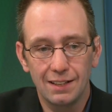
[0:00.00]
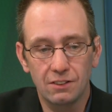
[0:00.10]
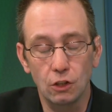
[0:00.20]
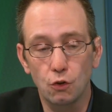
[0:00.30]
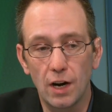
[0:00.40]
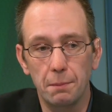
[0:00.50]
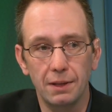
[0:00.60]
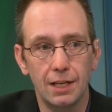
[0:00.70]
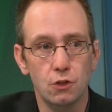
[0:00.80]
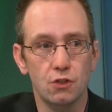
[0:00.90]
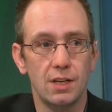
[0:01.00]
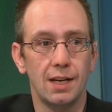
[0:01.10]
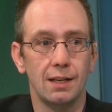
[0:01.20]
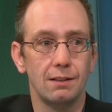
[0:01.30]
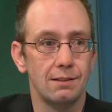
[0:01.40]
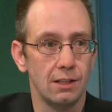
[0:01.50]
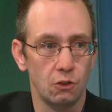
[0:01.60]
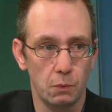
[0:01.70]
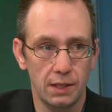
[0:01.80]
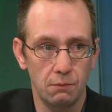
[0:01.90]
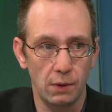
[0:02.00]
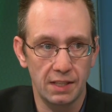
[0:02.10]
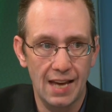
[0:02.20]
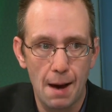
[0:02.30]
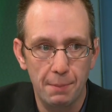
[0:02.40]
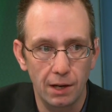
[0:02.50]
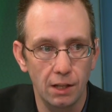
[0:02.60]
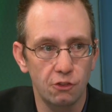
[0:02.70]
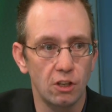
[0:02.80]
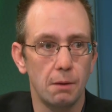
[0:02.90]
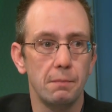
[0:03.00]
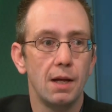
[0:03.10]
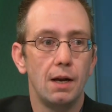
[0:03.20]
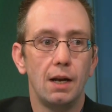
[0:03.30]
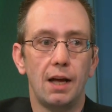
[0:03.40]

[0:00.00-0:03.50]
It's incredibly interesting, deals with capitalism,